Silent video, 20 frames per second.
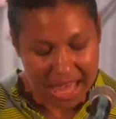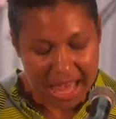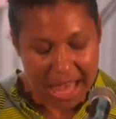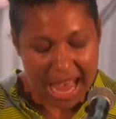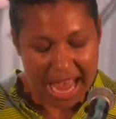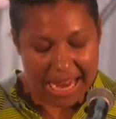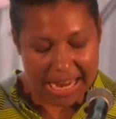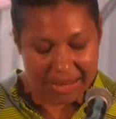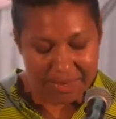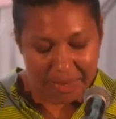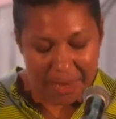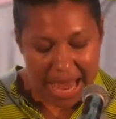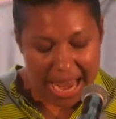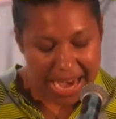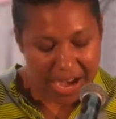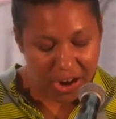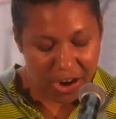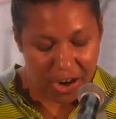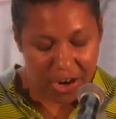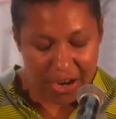I
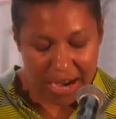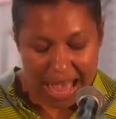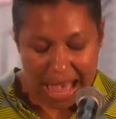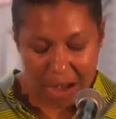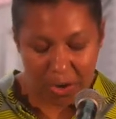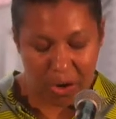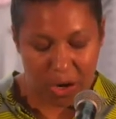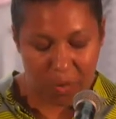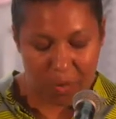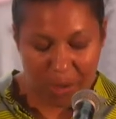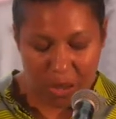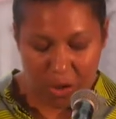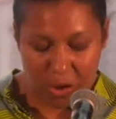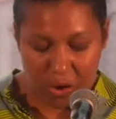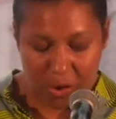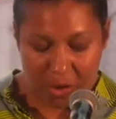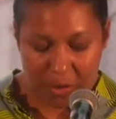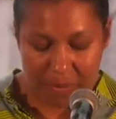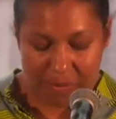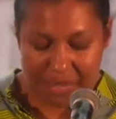admire how her
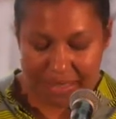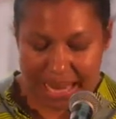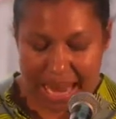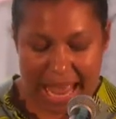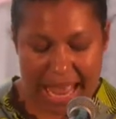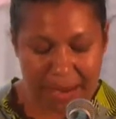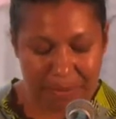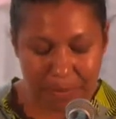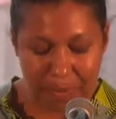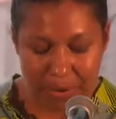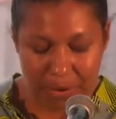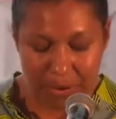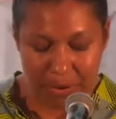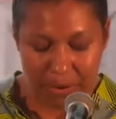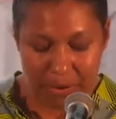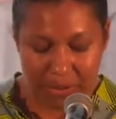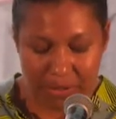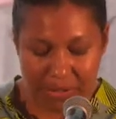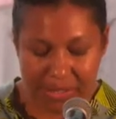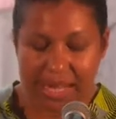poems and
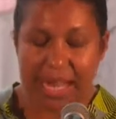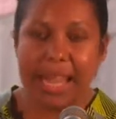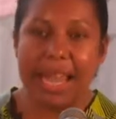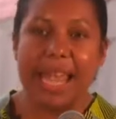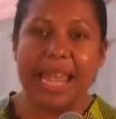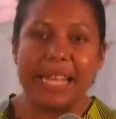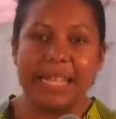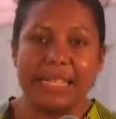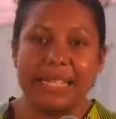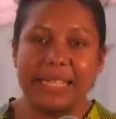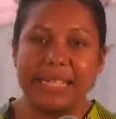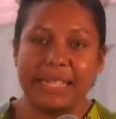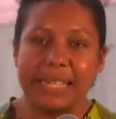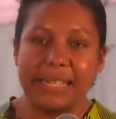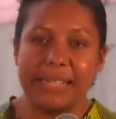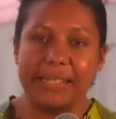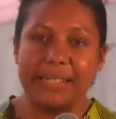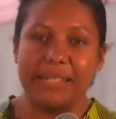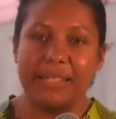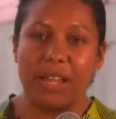prose
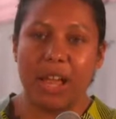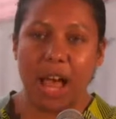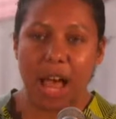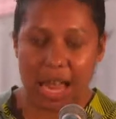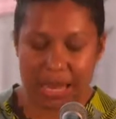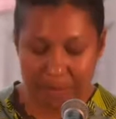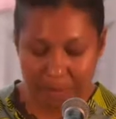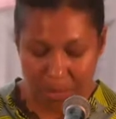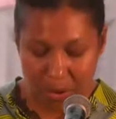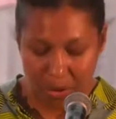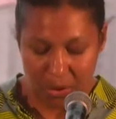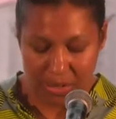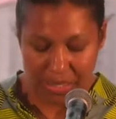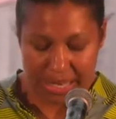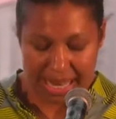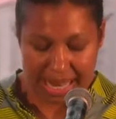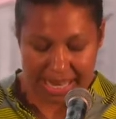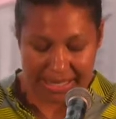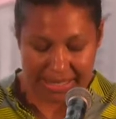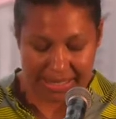insist on
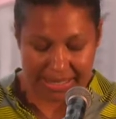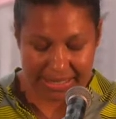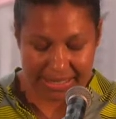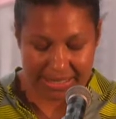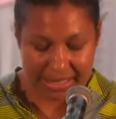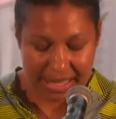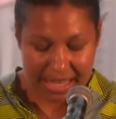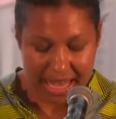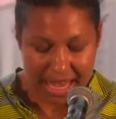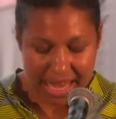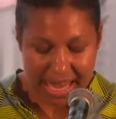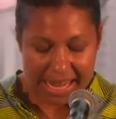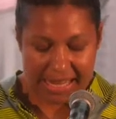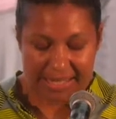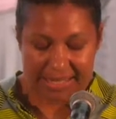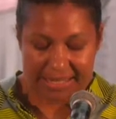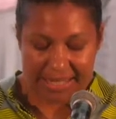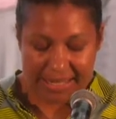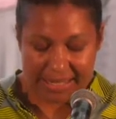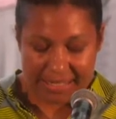boldness,
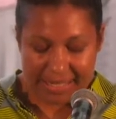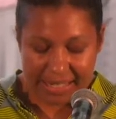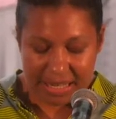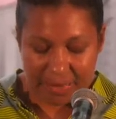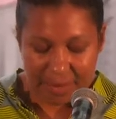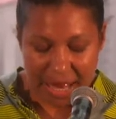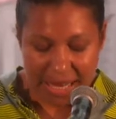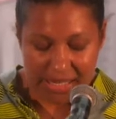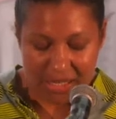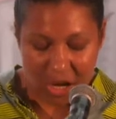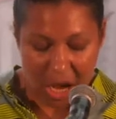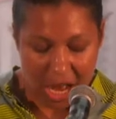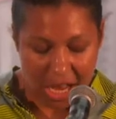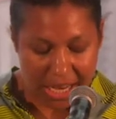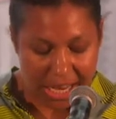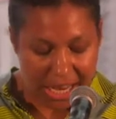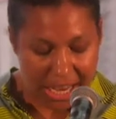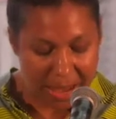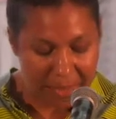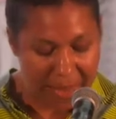insist upon
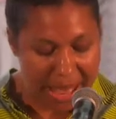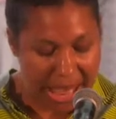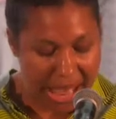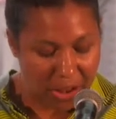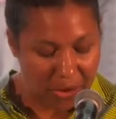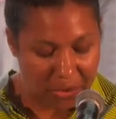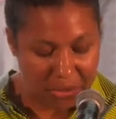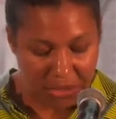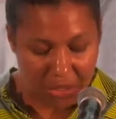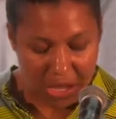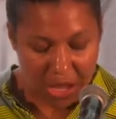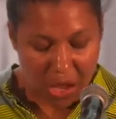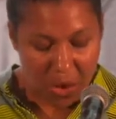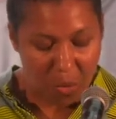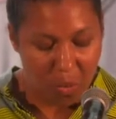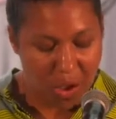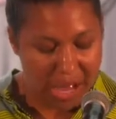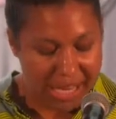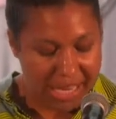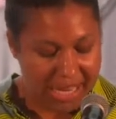talking about
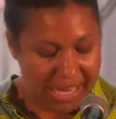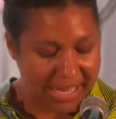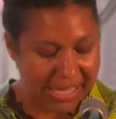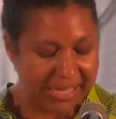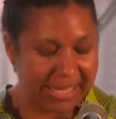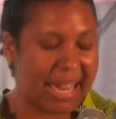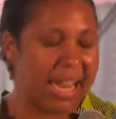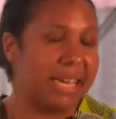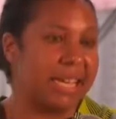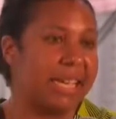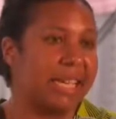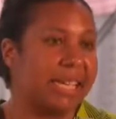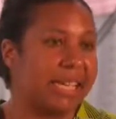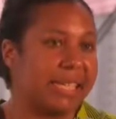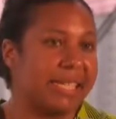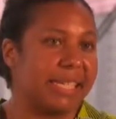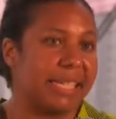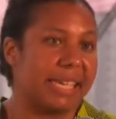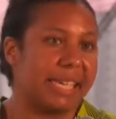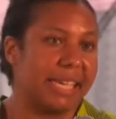what is
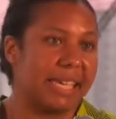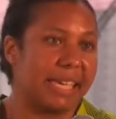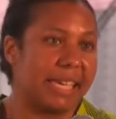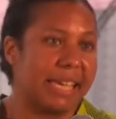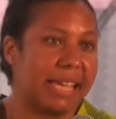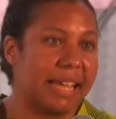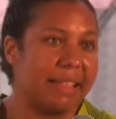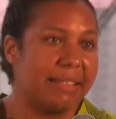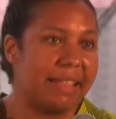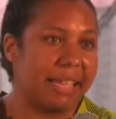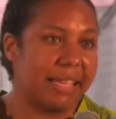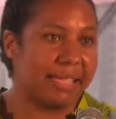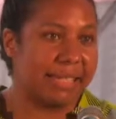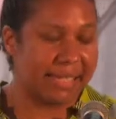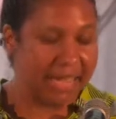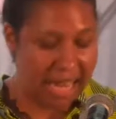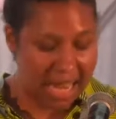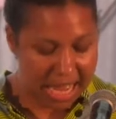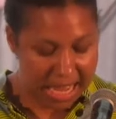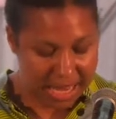uneasy in these
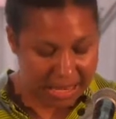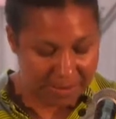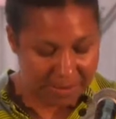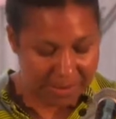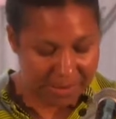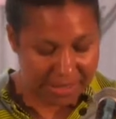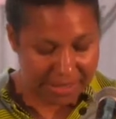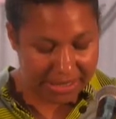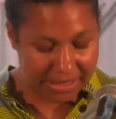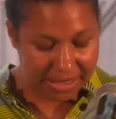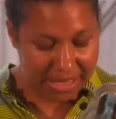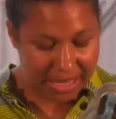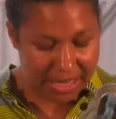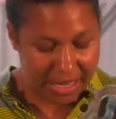times,